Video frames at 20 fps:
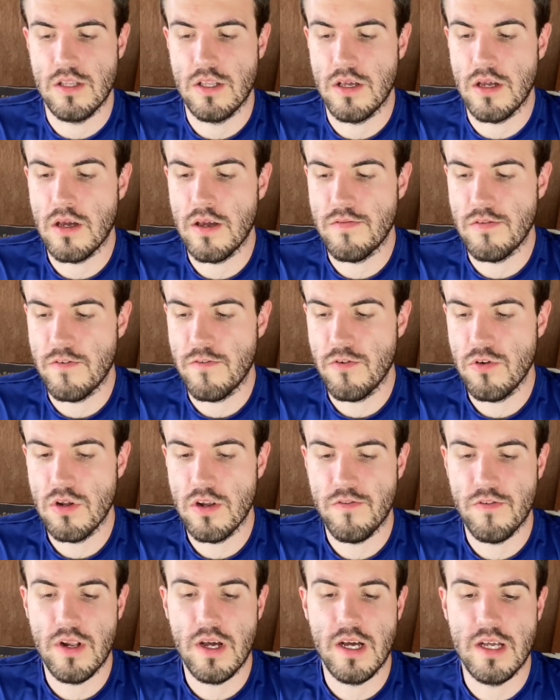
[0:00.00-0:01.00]
it gives you 4
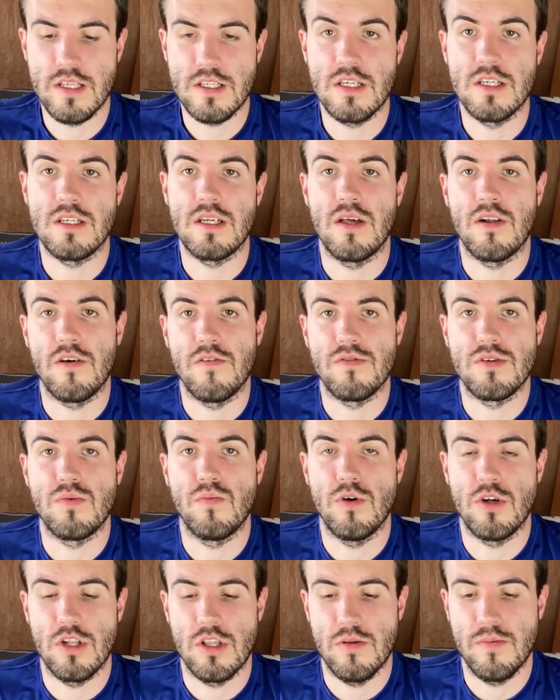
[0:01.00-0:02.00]
different answers, and obviously
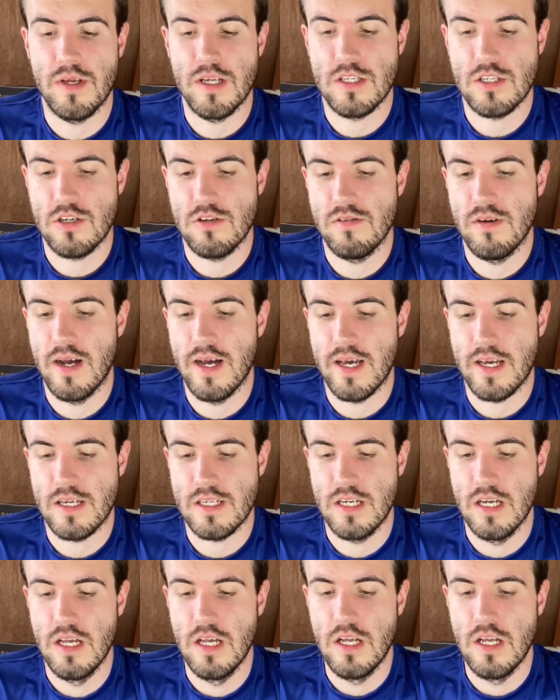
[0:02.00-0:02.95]
one of them is correct.